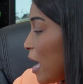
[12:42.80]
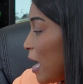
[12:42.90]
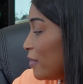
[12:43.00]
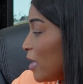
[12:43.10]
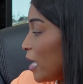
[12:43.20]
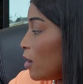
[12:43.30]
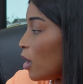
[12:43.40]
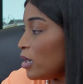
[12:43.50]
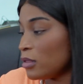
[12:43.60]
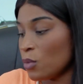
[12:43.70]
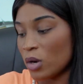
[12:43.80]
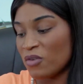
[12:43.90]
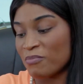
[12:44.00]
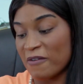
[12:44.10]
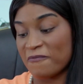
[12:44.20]
And then another one
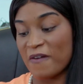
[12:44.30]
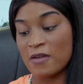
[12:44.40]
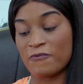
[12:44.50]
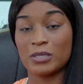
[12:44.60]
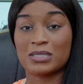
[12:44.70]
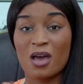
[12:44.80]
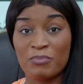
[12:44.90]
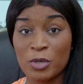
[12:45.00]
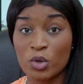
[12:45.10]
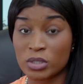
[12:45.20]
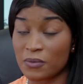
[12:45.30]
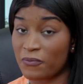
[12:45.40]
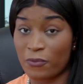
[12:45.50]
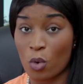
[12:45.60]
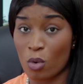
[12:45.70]
of my favorites that I've been using
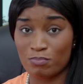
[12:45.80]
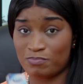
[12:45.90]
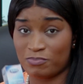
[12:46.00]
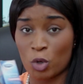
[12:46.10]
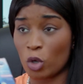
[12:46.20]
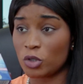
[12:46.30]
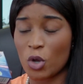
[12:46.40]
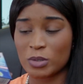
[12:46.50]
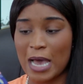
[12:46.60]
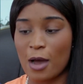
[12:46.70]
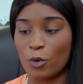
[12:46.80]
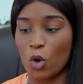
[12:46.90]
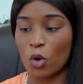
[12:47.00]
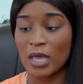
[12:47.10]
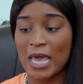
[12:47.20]
for God knows how
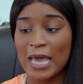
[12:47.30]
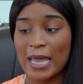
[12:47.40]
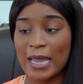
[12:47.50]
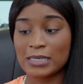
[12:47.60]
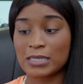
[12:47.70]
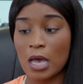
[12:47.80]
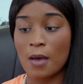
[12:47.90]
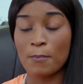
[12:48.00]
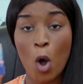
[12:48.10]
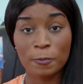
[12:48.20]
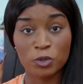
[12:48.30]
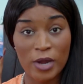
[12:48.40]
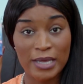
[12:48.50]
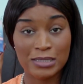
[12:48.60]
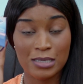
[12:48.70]
long is
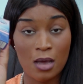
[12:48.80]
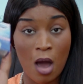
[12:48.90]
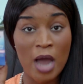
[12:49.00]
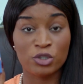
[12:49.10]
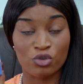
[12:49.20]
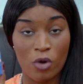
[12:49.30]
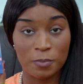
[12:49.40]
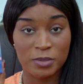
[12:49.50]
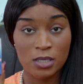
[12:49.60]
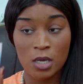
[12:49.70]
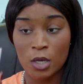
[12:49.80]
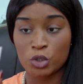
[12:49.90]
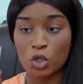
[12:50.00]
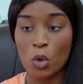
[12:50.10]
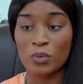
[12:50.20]
Optrex eye drops.
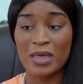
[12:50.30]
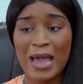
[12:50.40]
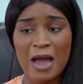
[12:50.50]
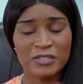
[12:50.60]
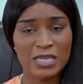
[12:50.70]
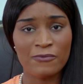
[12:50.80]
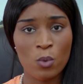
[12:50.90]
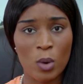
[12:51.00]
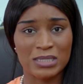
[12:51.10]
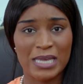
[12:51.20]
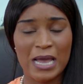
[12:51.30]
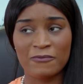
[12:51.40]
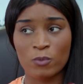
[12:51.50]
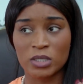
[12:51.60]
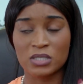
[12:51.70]
So they have several ones. They
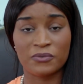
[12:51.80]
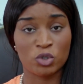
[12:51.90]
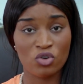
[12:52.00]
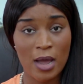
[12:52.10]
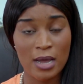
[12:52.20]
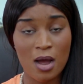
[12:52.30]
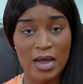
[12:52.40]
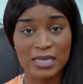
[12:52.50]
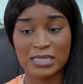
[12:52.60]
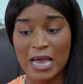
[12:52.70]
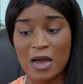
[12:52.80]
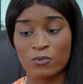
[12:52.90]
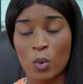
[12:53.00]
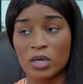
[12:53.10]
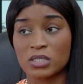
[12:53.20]
have ones for dry eyes. They have
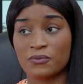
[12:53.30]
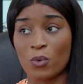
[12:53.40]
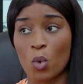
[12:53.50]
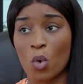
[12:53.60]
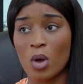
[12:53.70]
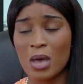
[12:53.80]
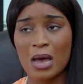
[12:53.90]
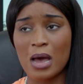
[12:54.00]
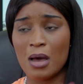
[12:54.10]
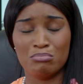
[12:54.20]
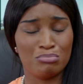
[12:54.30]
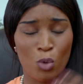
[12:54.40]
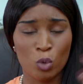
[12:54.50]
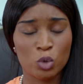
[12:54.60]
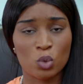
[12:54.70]
ones for
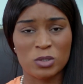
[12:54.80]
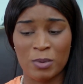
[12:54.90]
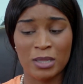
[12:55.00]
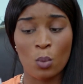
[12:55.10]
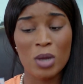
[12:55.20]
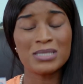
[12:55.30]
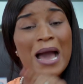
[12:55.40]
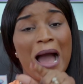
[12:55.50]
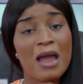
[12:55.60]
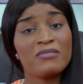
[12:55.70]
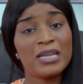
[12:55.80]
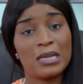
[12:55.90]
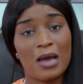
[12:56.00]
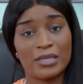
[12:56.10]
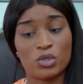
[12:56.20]
all sorts. But the ones that I really
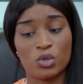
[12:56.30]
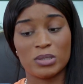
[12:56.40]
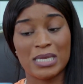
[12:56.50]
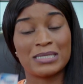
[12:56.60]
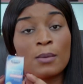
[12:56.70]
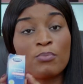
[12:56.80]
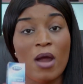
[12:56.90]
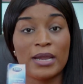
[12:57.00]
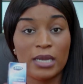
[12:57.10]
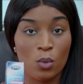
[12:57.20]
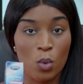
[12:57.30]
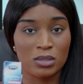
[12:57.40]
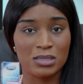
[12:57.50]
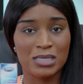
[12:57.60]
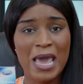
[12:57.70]
like to use is the brightening
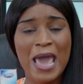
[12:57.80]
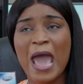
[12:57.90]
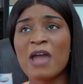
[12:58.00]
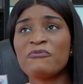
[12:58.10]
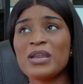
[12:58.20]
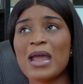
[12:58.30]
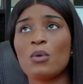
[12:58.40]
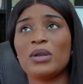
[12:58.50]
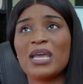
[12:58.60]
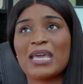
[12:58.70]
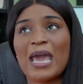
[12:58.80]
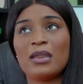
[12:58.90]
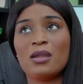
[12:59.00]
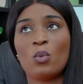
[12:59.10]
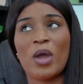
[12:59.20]
ones. Every now and
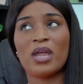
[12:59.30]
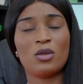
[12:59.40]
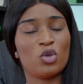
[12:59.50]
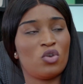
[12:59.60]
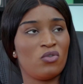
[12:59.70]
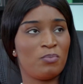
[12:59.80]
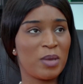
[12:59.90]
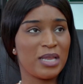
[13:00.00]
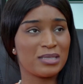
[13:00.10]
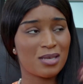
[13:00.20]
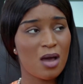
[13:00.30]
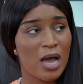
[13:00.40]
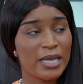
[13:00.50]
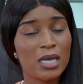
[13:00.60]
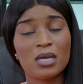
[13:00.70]
again, when you've been
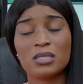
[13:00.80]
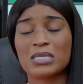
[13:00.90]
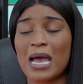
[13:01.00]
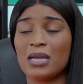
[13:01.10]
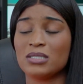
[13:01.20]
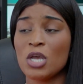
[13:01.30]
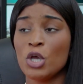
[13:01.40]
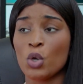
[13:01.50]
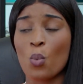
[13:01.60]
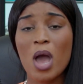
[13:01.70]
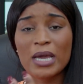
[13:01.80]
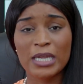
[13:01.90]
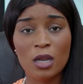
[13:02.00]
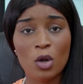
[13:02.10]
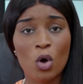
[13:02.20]
tired and you're
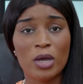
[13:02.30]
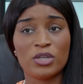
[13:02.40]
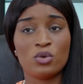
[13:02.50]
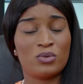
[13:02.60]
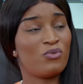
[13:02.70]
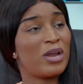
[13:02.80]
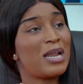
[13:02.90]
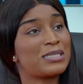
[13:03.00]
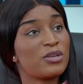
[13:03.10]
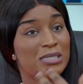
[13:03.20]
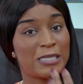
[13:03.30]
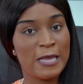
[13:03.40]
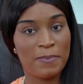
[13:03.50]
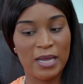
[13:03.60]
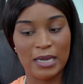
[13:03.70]
working a lot and you realize that you're
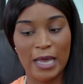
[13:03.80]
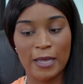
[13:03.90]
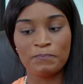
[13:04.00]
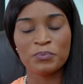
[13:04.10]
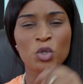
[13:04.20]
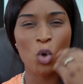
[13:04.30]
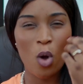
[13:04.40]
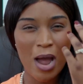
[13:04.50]
sleeping late, your